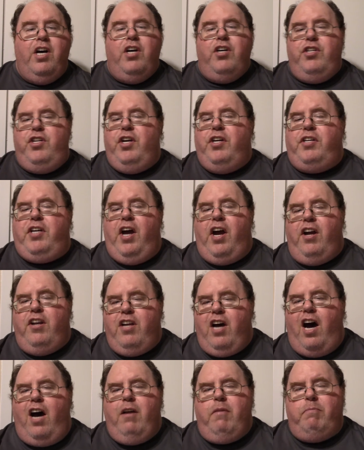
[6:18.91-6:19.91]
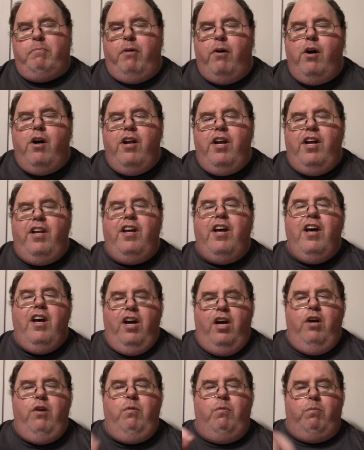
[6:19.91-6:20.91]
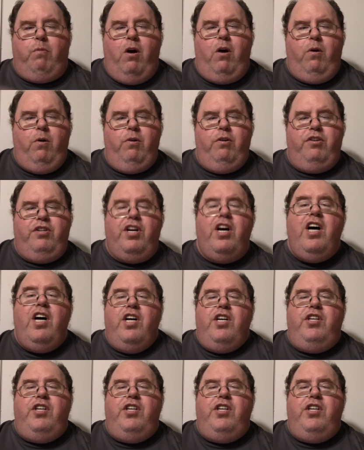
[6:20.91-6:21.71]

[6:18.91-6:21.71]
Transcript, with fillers: She cannot put it in words.